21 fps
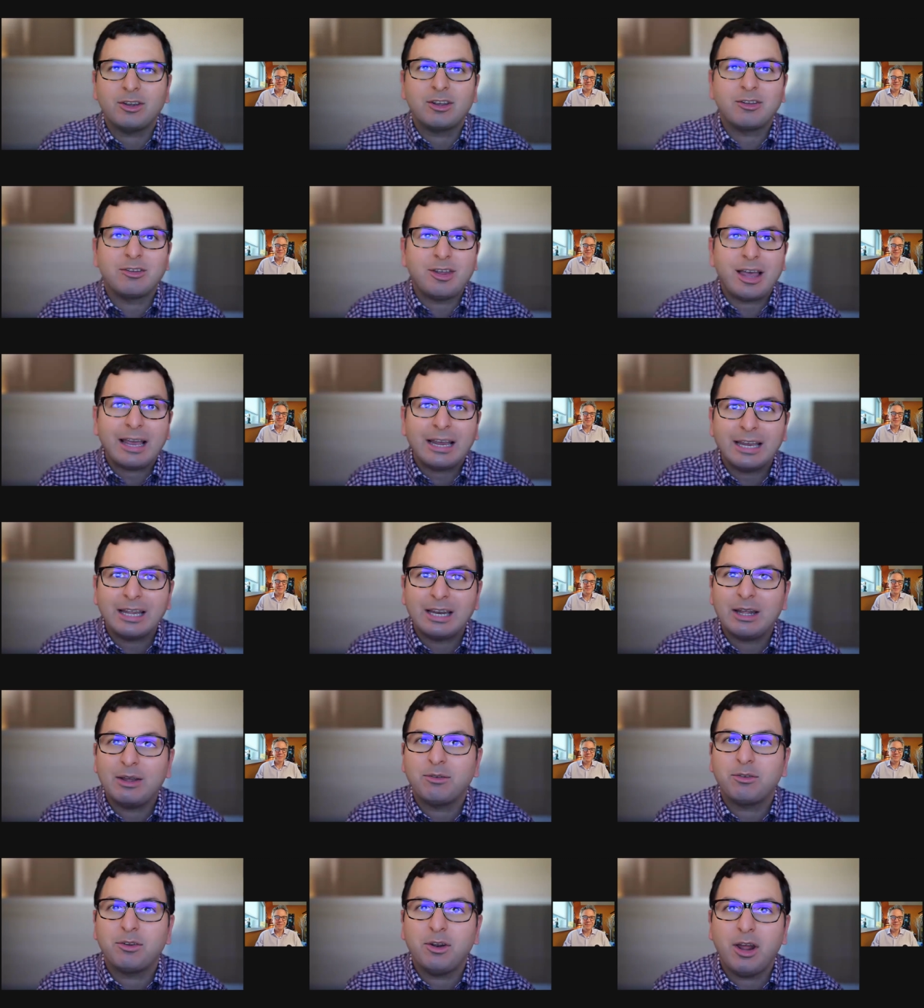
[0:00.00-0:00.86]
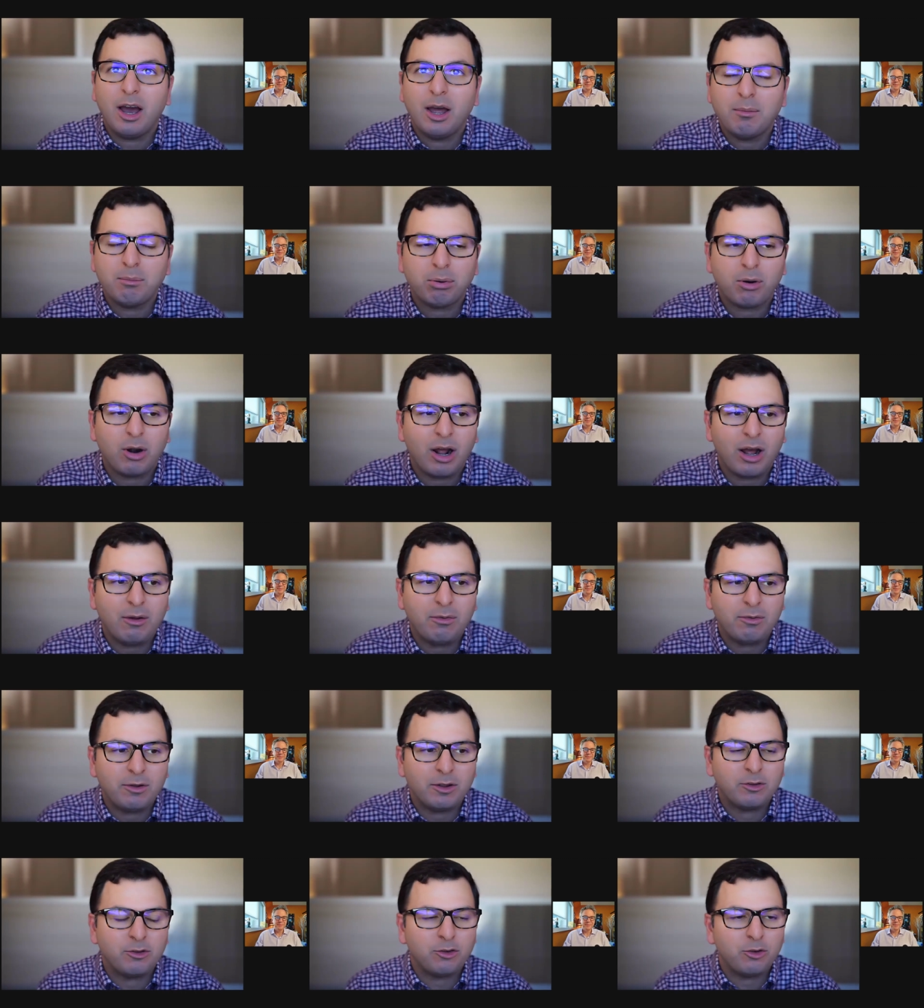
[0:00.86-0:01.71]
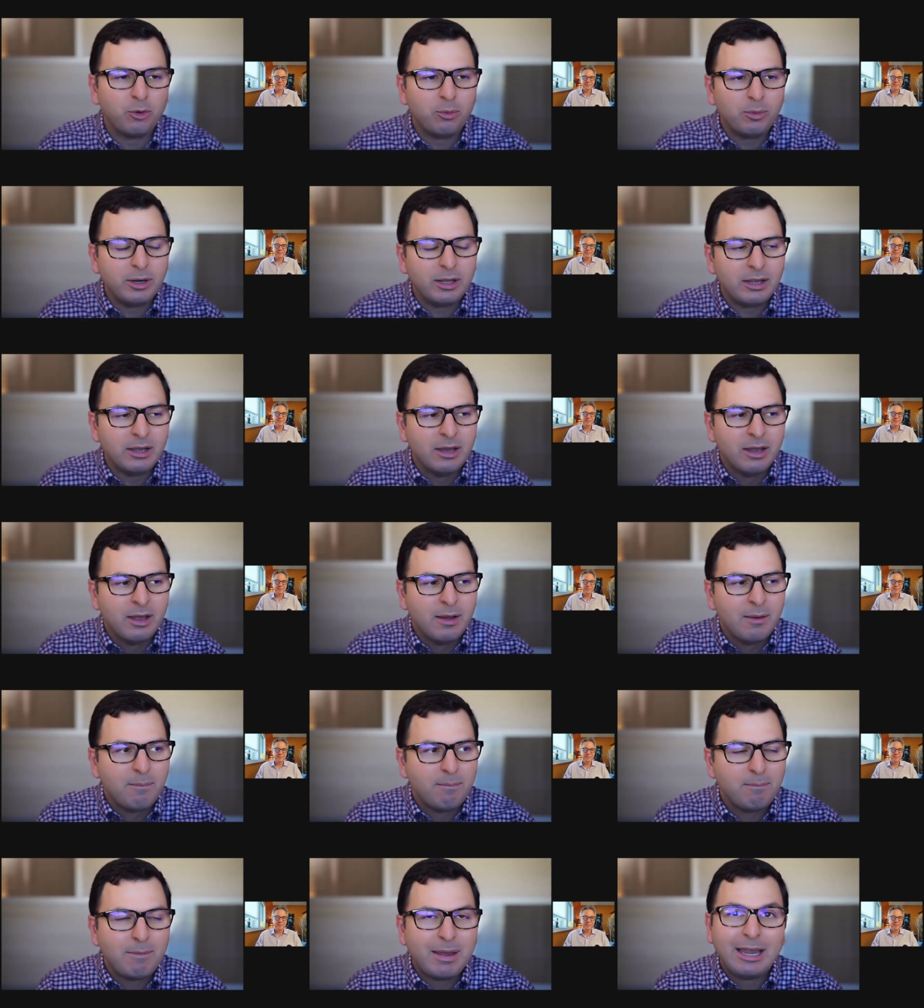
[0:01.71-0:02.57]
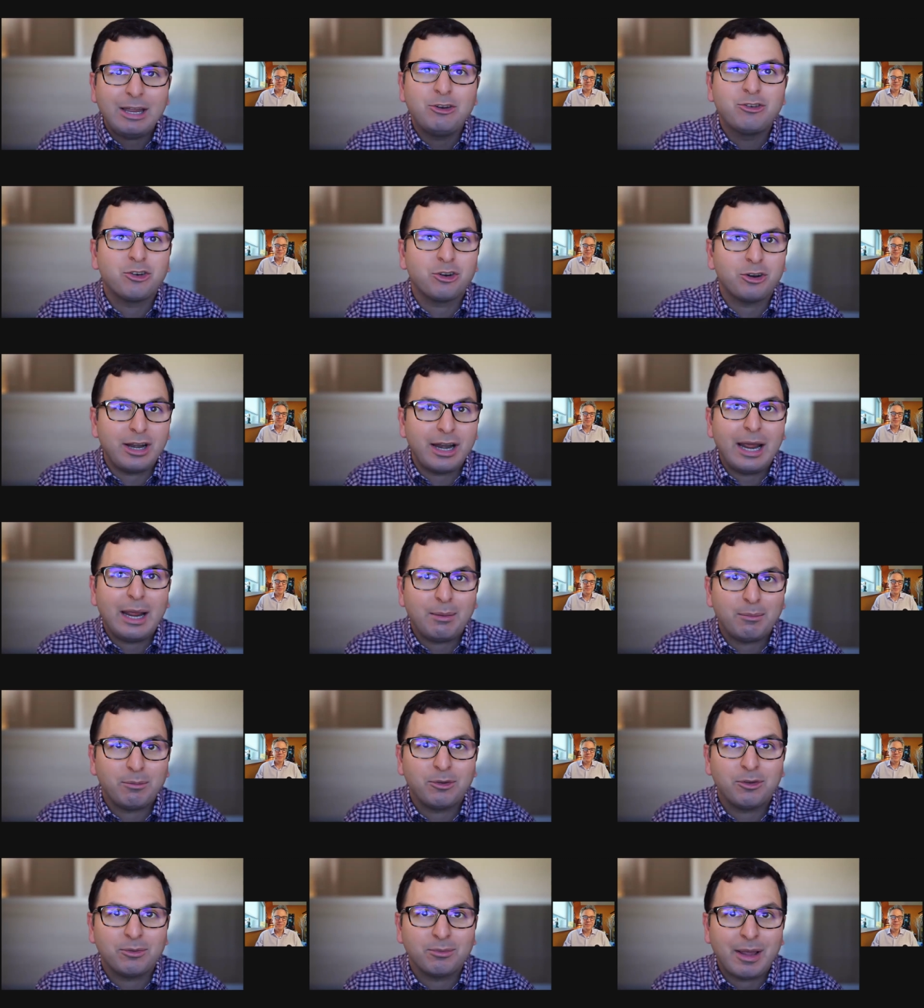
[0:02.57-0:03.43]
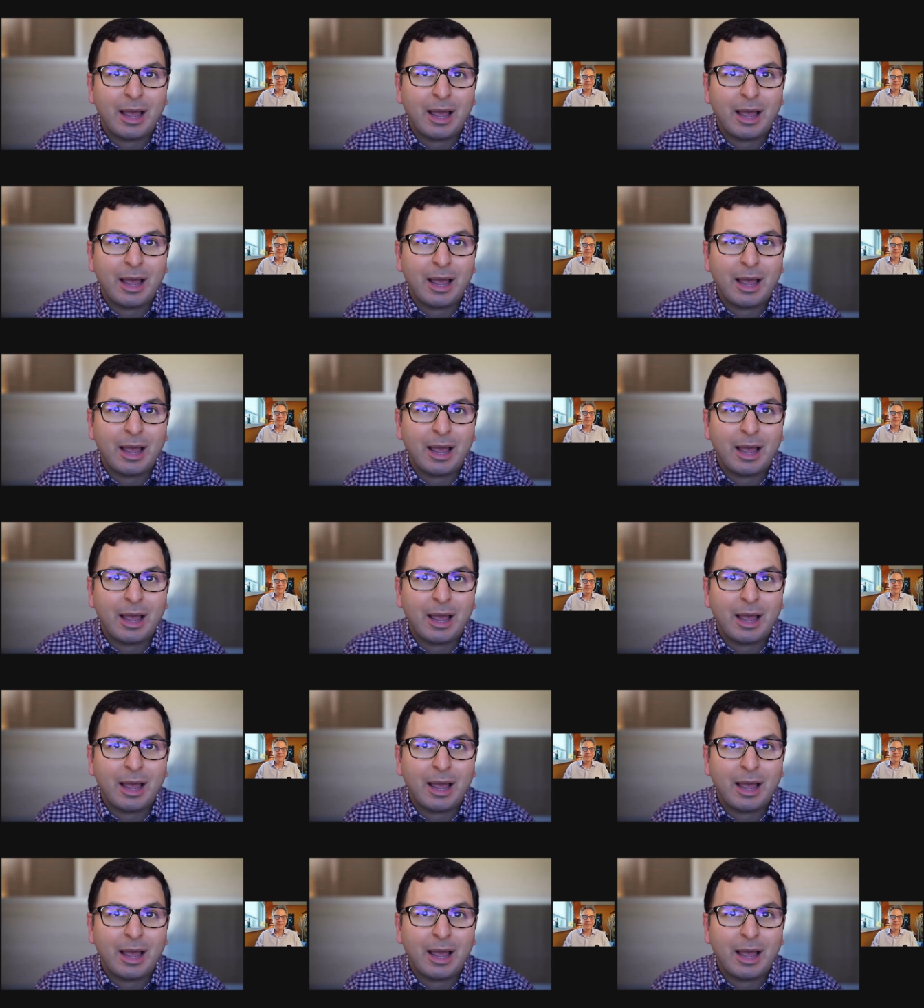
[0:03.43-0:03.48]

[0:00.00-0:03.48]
executives, nonprofits, so many major names,